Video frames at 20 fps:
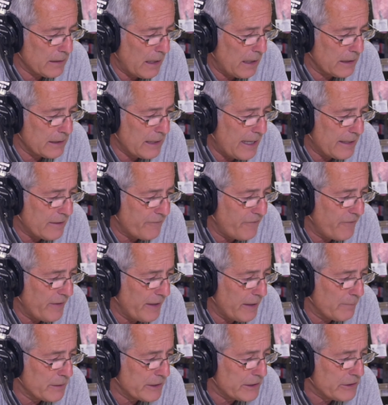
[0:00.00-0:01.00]
lot of
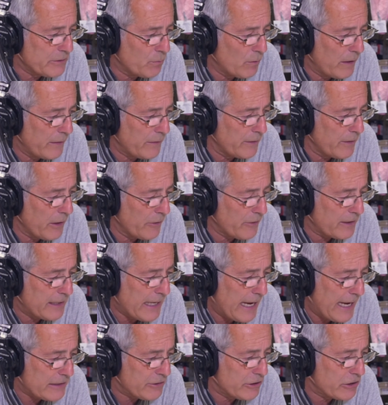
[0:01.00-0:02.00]
families, when the
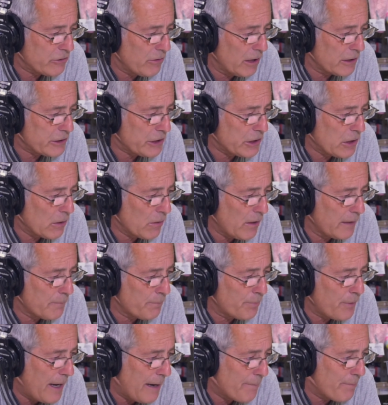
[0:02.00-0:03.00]
tax structure
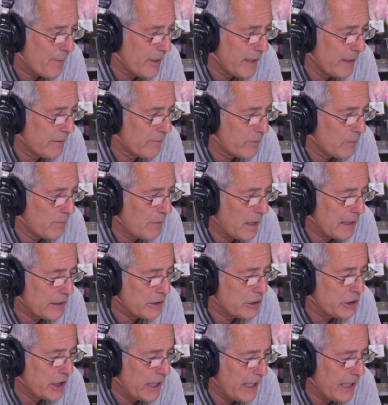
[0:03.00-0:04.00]
on property in
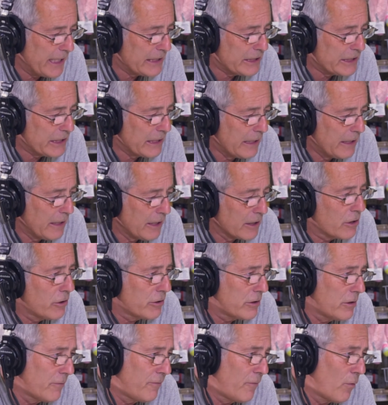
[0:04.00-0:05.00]
Vermont changed,
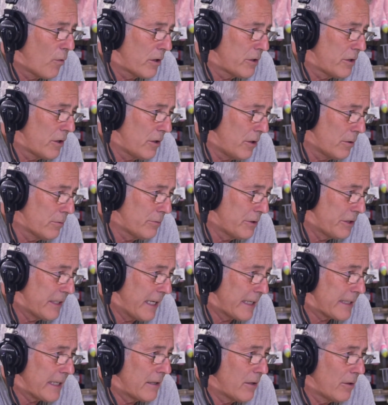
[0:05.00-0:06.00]
couldn't afford to own
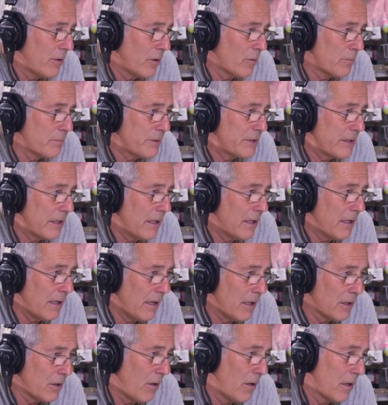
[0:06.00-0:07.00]
second homes
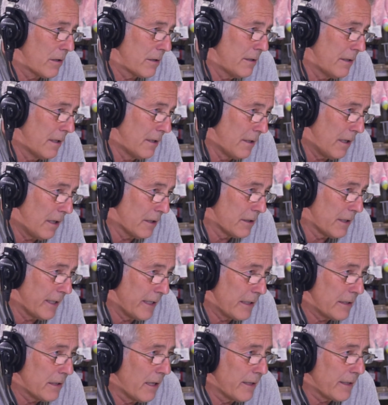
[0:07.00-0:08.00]
along a
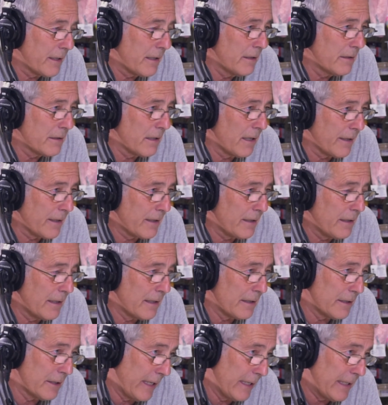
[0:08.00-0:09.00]
lake like
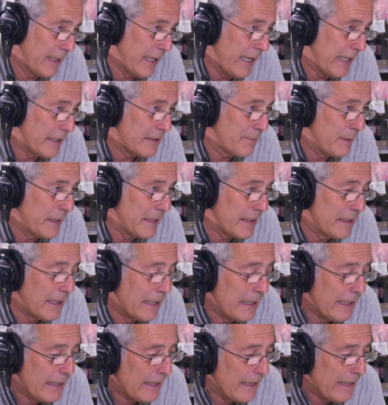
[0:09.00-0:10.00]
Lake Caspian,
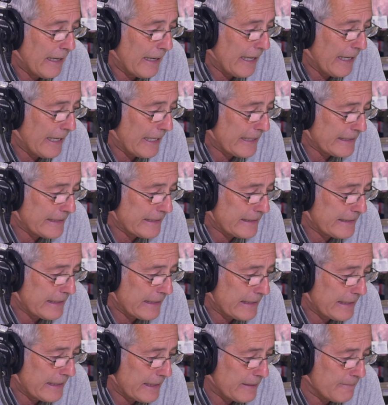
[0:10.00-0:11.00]
and
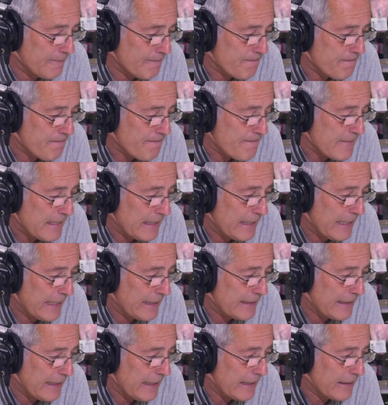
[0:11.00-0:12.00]

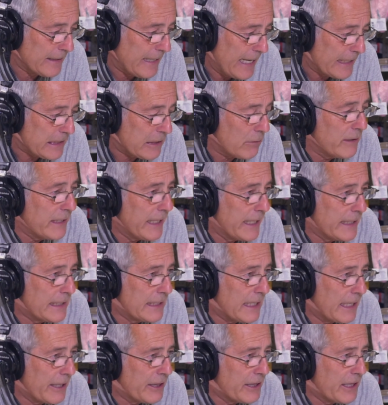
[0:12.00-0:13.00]
that
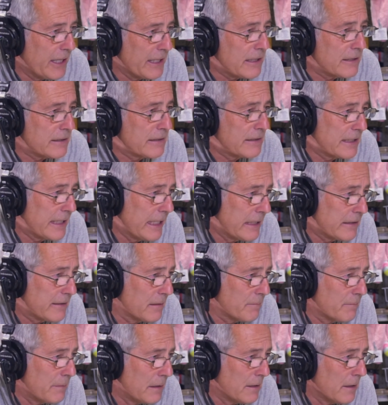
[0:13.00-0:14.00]
created, I think, a
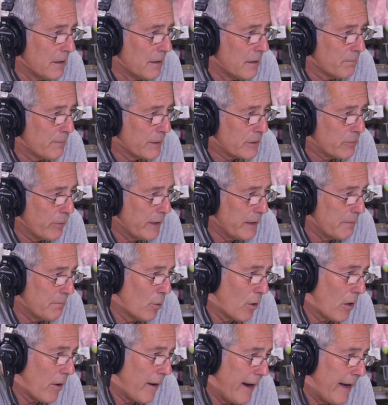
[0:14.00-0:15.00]
schism between
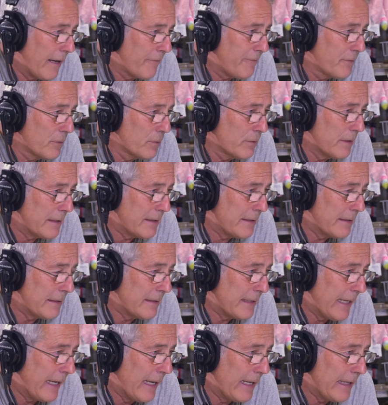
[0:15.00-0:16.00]
more
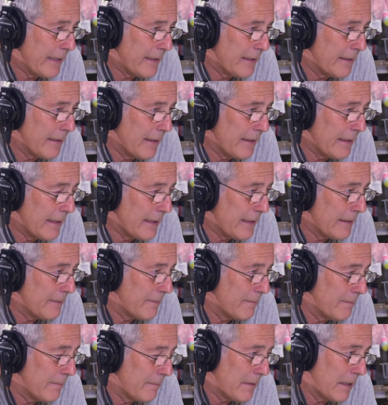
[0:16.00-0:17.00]
affluent and
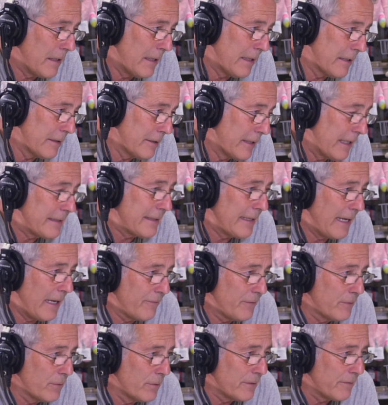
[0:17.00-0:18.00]
less
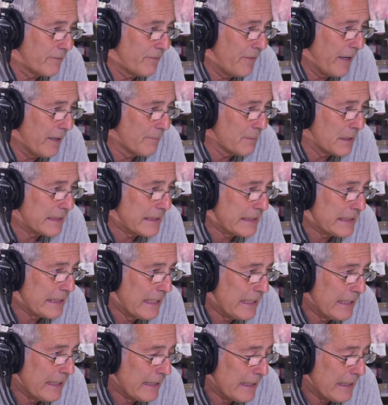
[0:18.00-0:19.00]
affluent families.
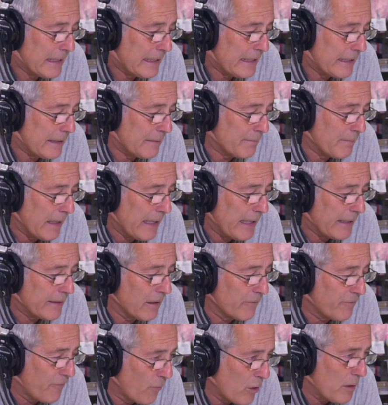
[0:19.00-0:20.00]

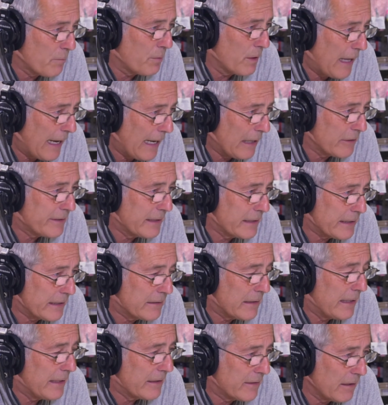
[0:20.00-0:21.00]
And affordable housing
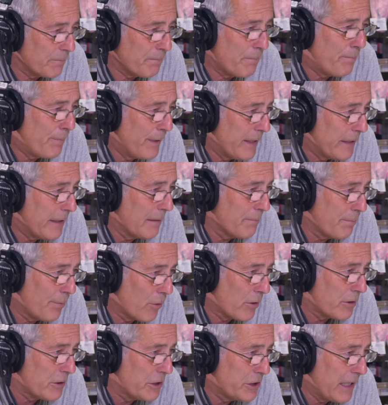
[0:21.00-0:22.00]
is a big,
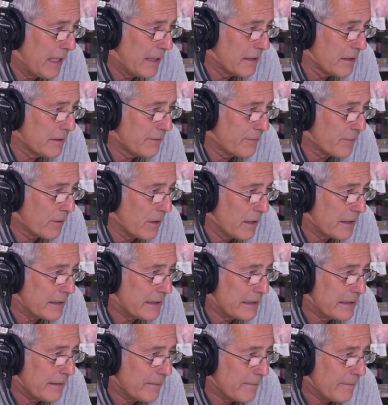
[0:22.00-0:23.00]
important challenge for us.